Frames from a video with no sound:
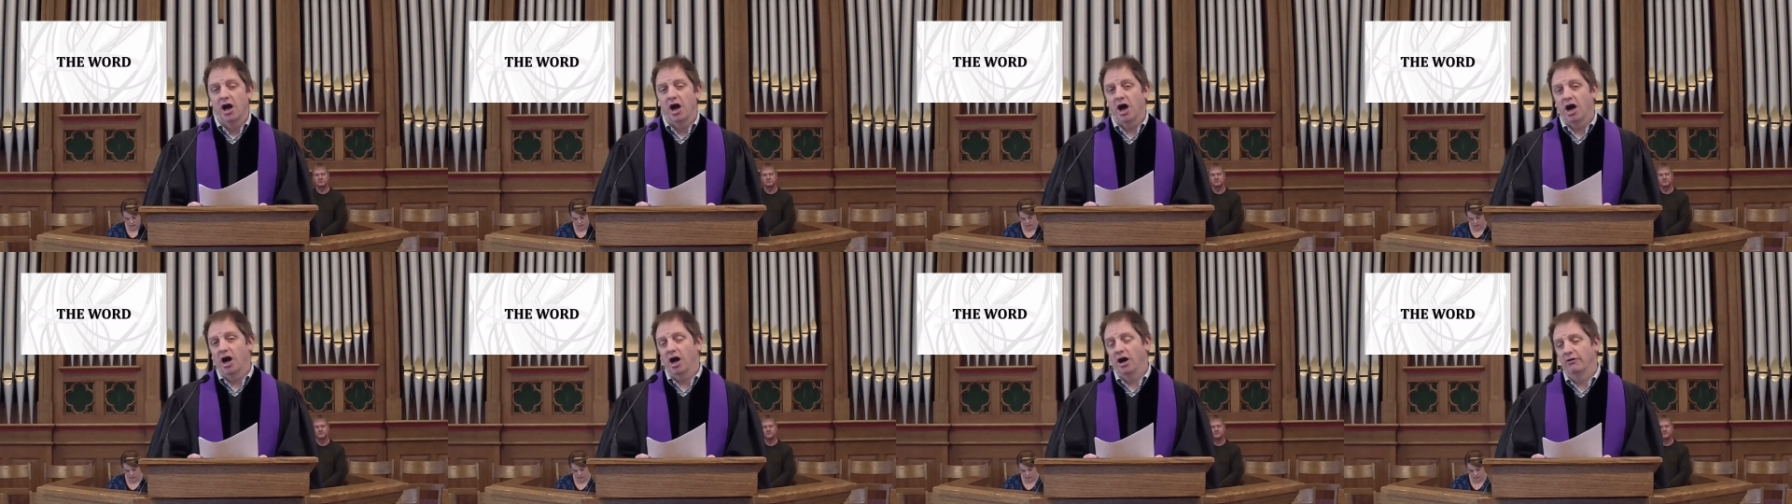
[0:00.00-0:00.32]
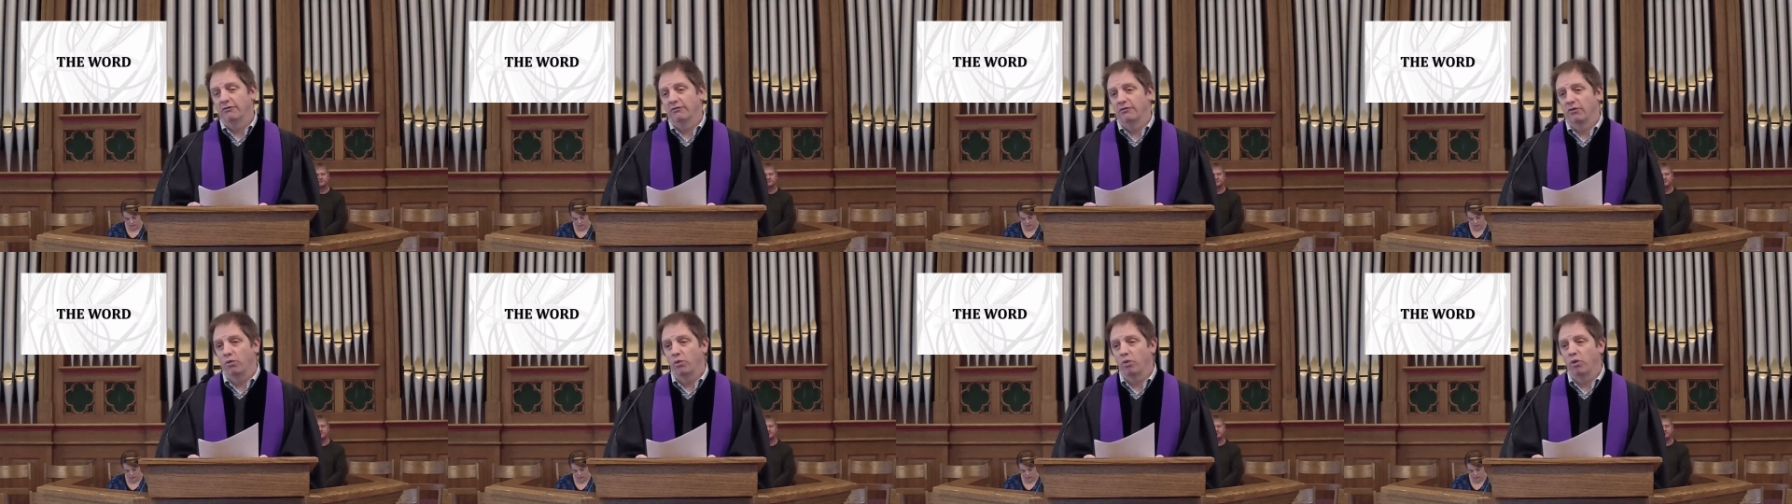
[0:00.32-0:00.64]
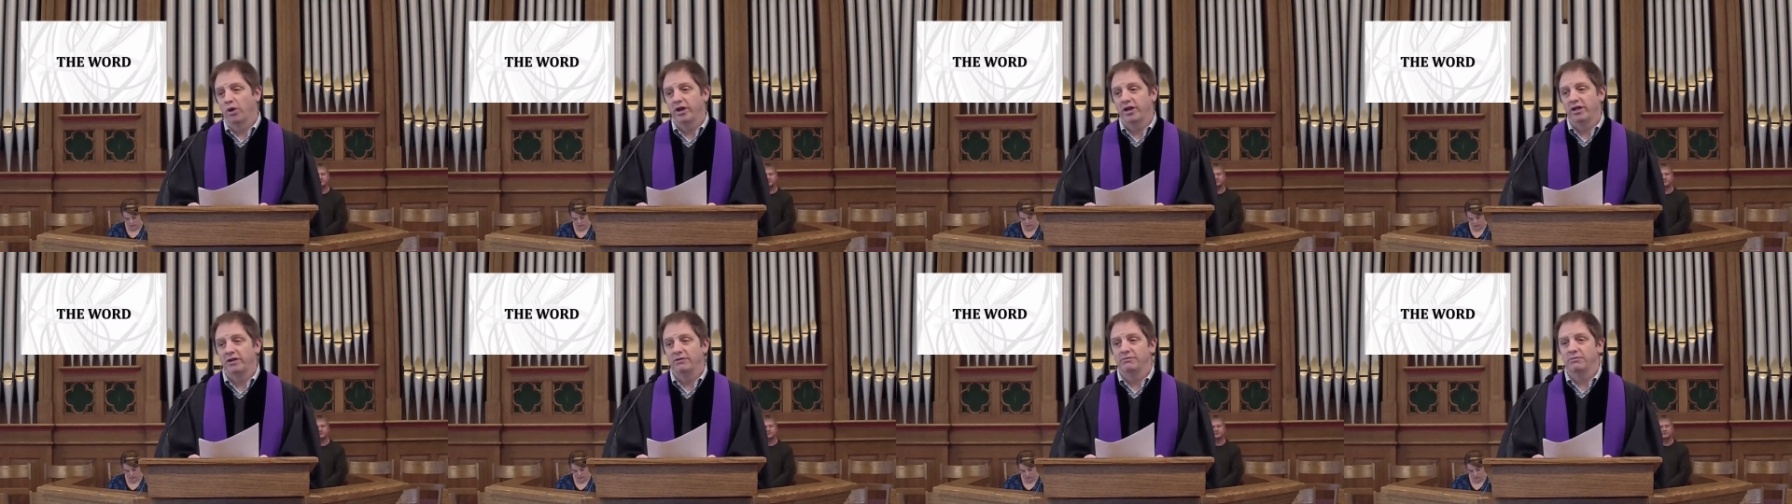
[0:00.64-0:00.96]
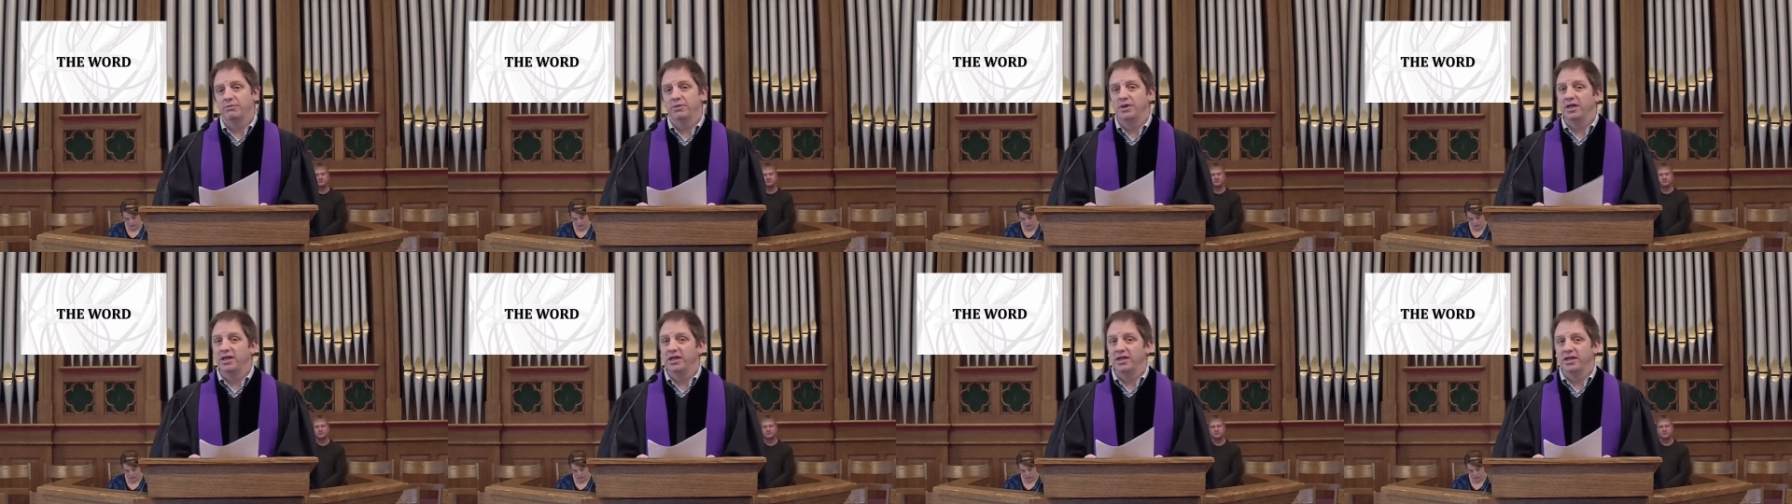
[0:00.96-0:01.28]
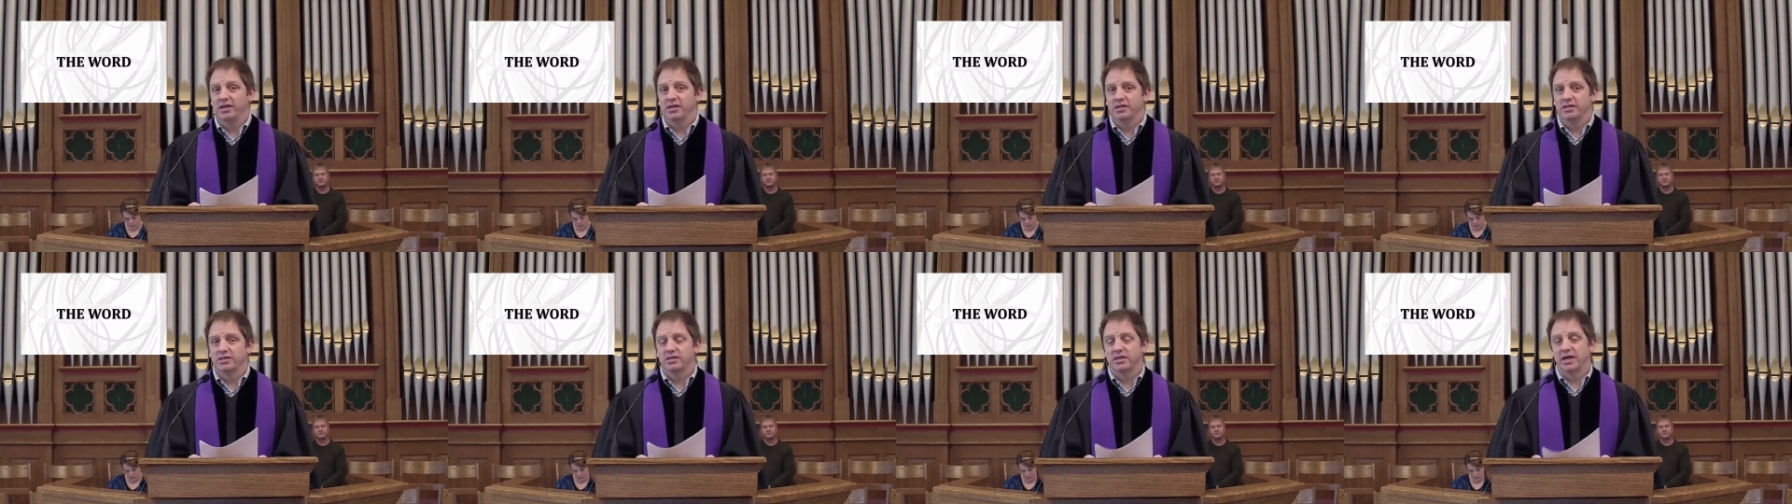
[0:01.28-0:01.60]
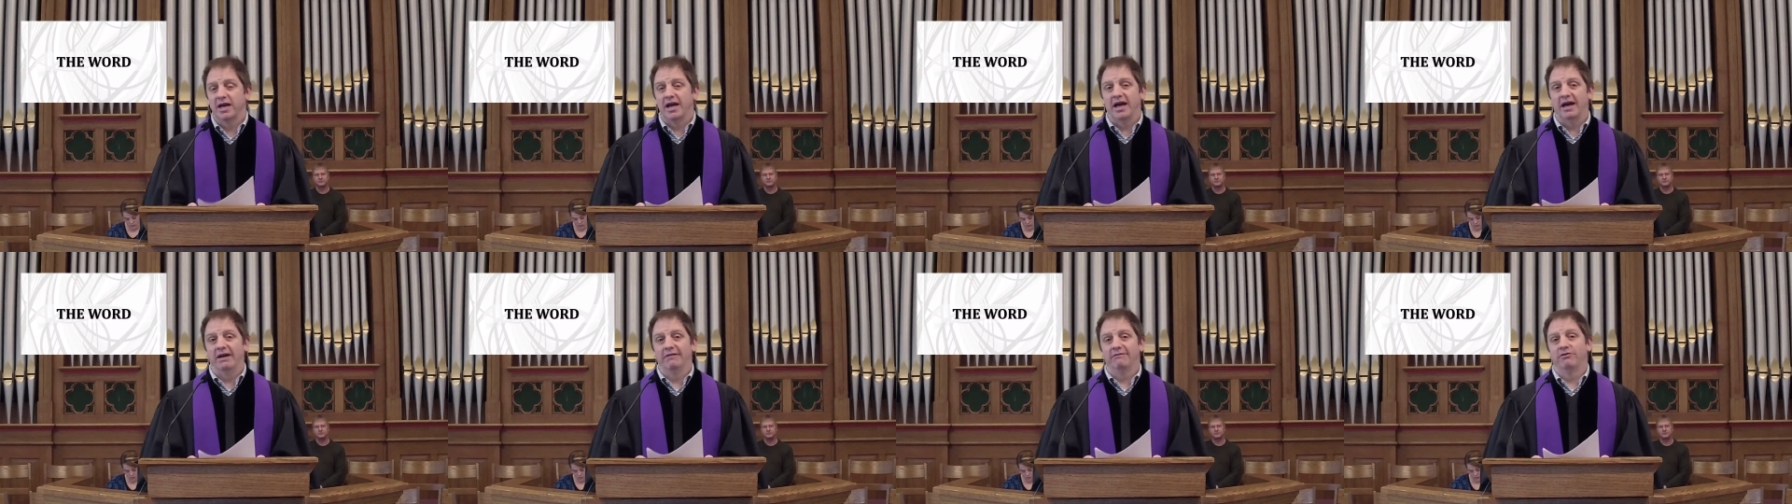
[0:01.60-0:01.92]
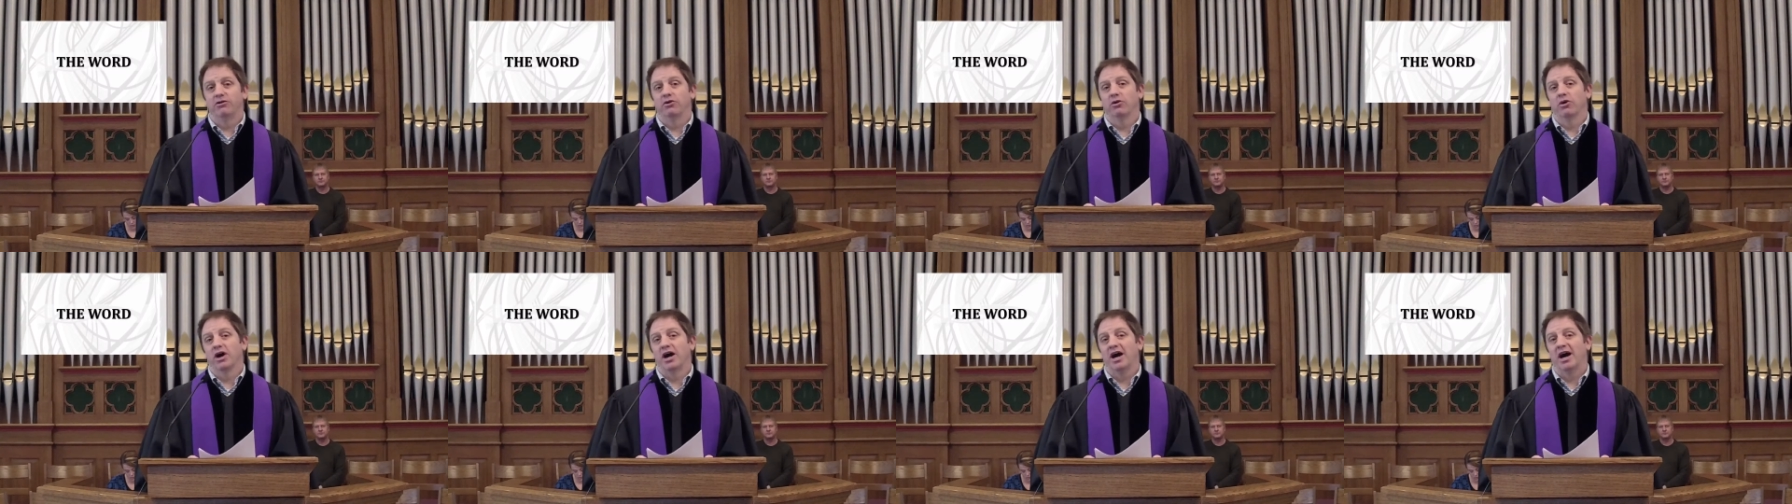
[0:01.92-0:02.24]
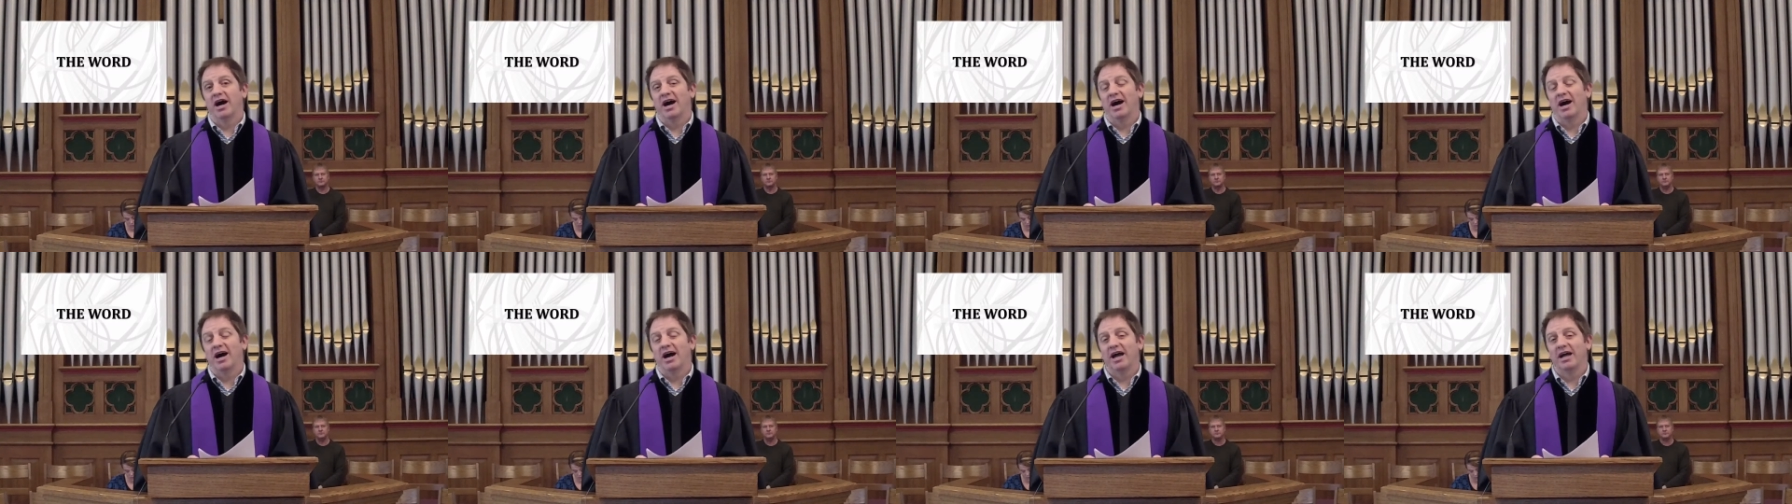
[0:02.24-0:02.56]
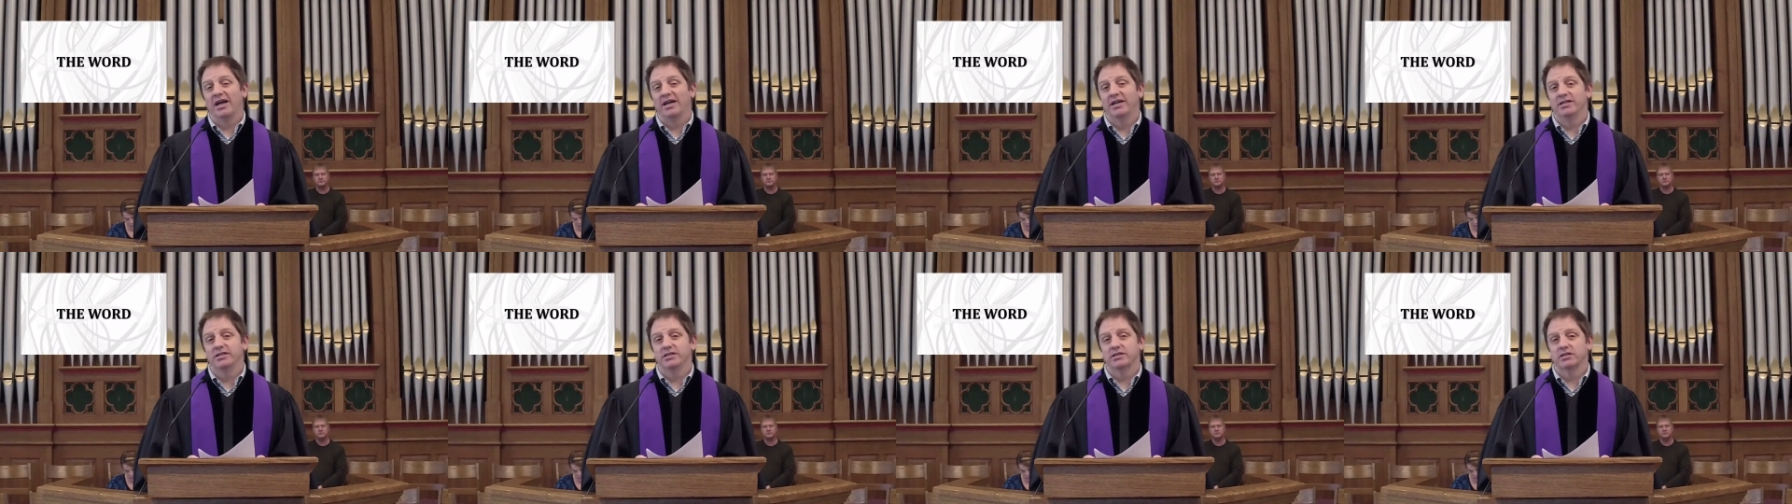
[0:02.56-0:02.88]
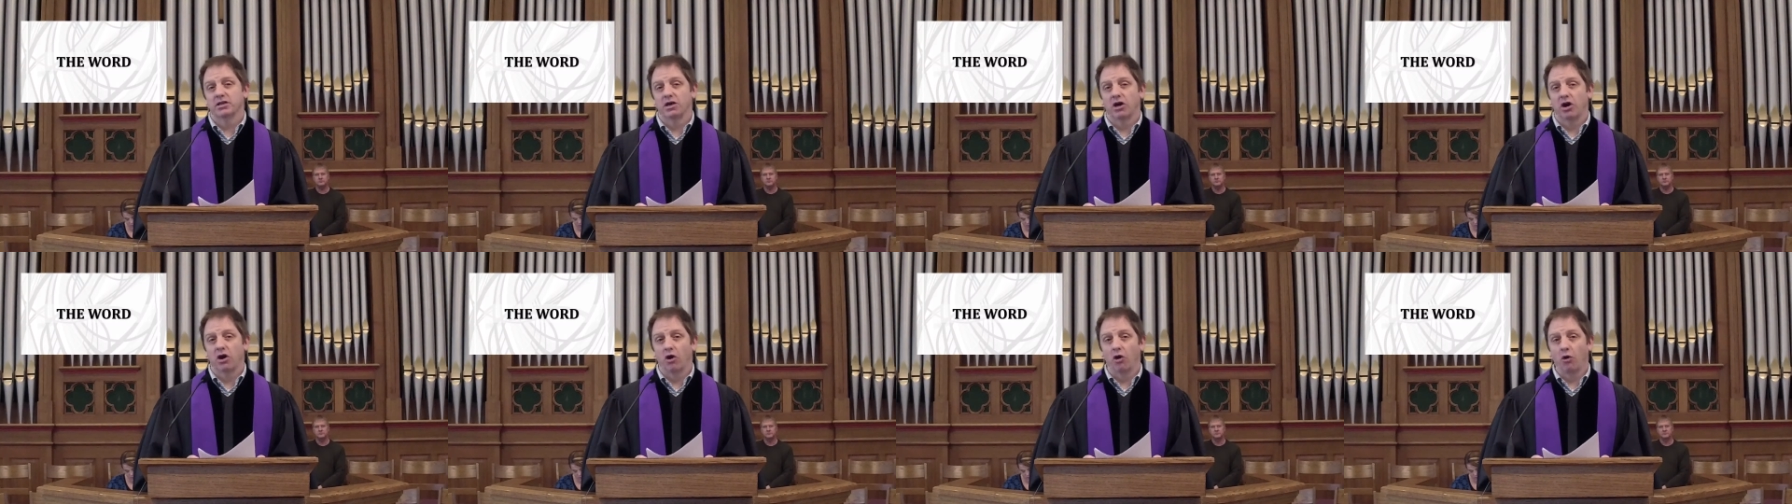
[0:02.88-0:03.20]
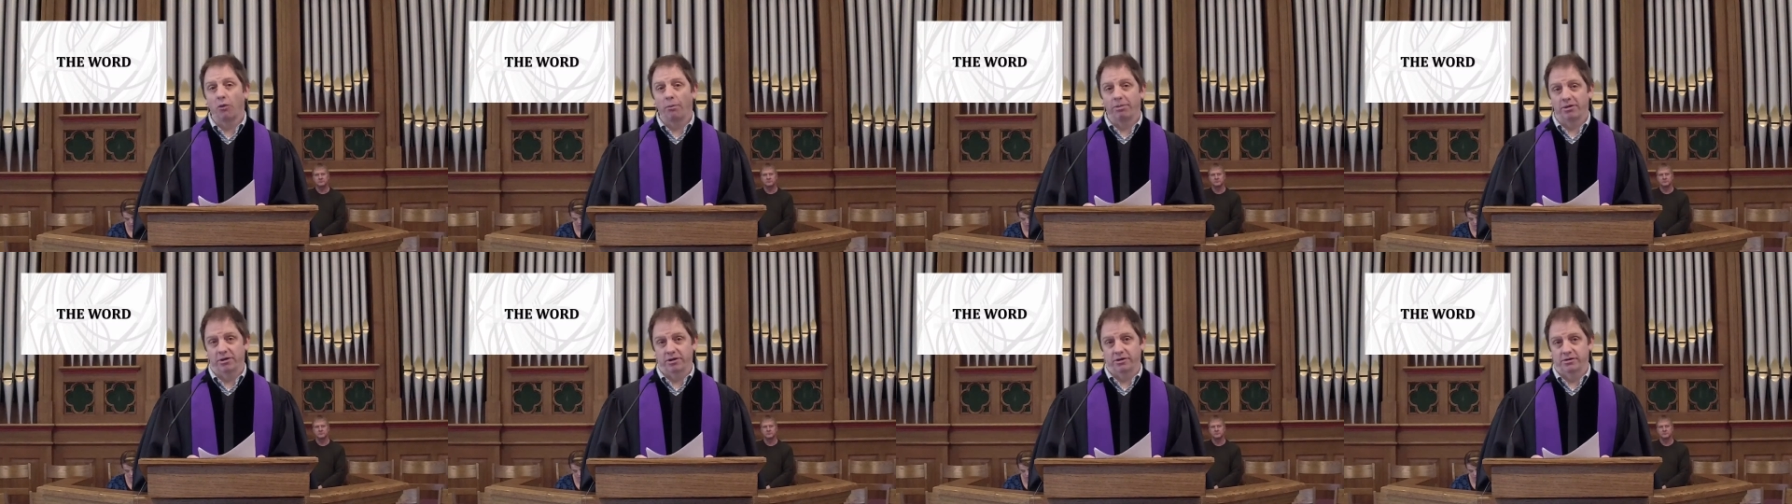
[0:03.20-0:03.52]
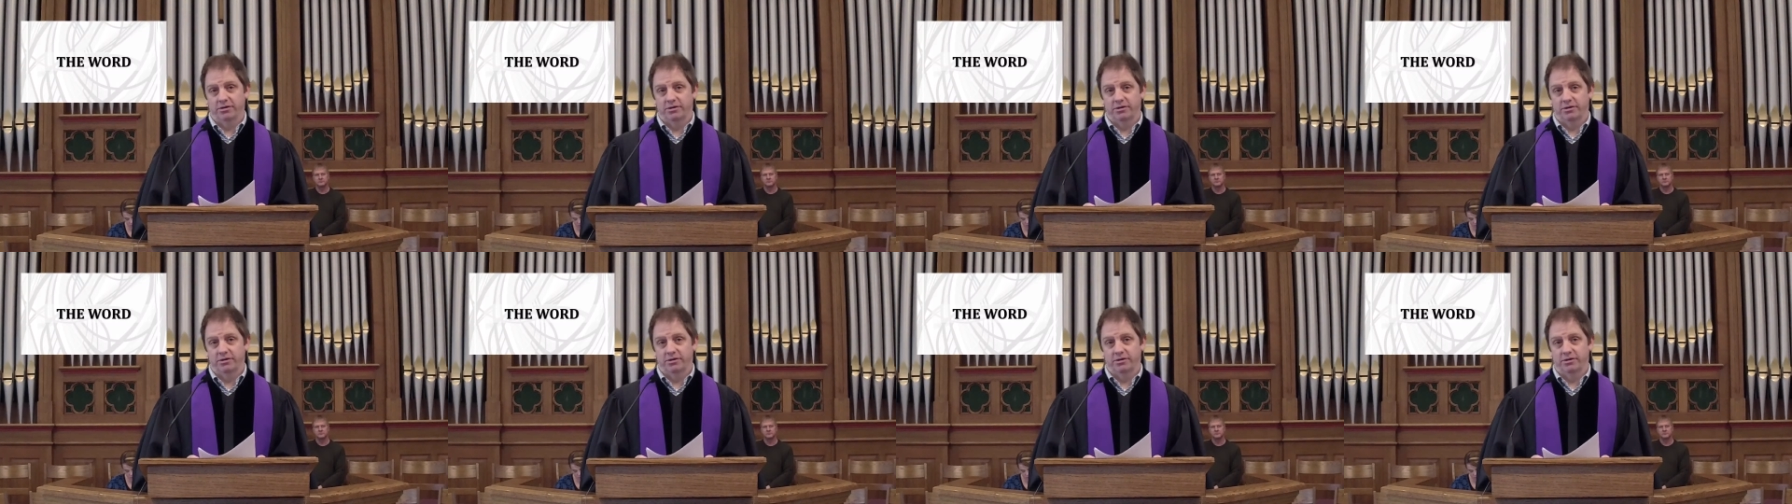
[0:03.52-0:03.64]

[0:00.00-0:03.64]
of what it means to have your eyes opened.